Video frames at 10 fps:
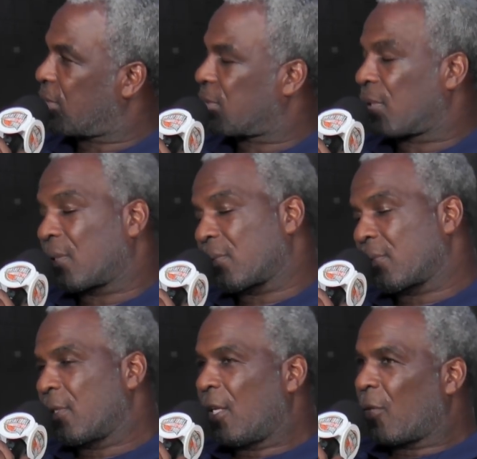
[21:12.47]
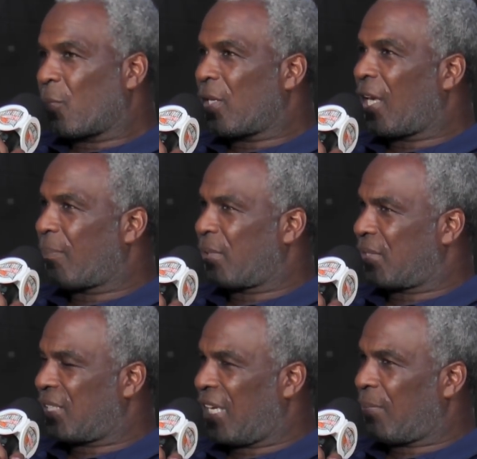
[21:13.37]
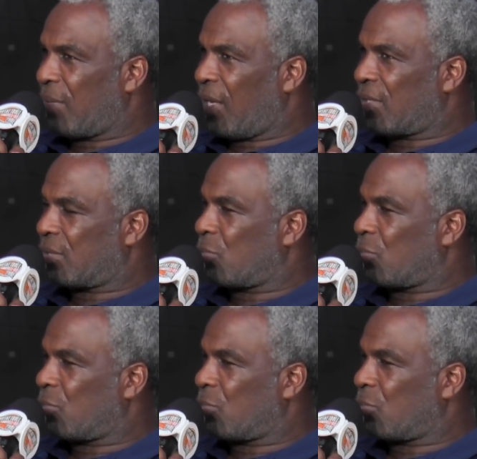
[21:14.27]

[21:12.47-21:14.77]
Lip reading: So we kept the team knit.